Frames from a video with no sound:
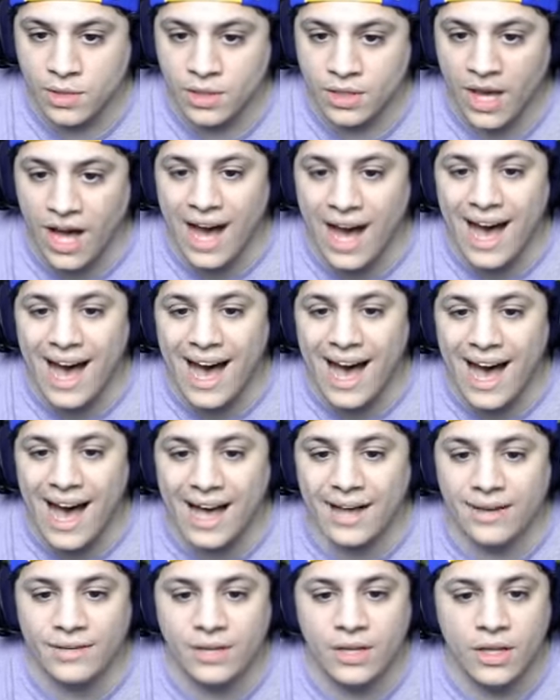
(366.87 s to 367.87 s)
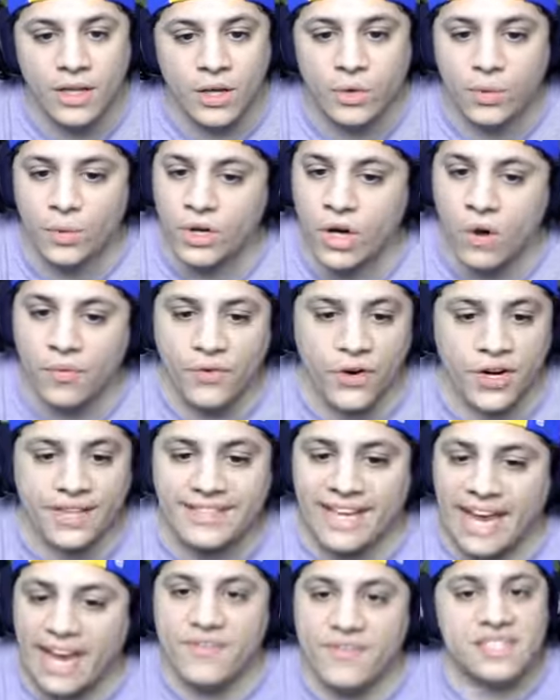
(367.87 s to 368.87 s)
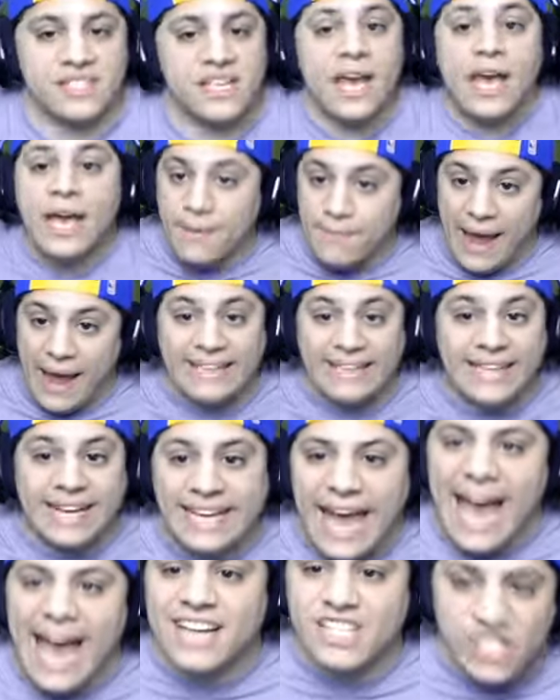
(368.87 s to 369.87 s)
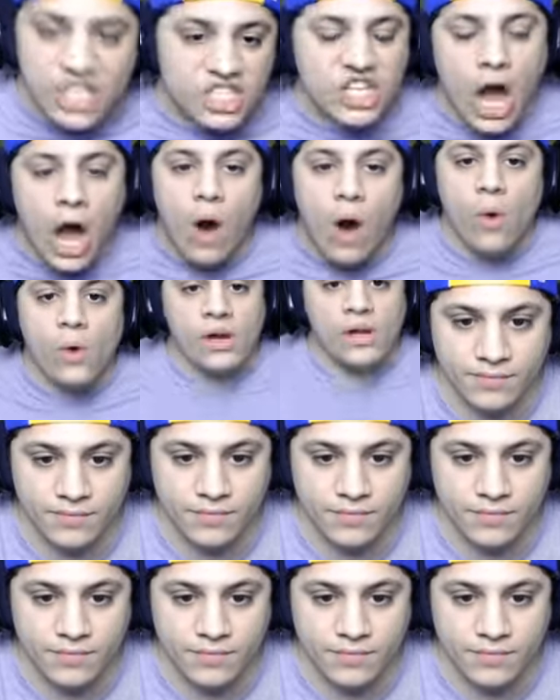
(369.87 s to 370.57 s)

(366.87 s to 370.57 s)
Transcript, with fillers: Ah! We go Vernon Davis. He made the catch. Let's go.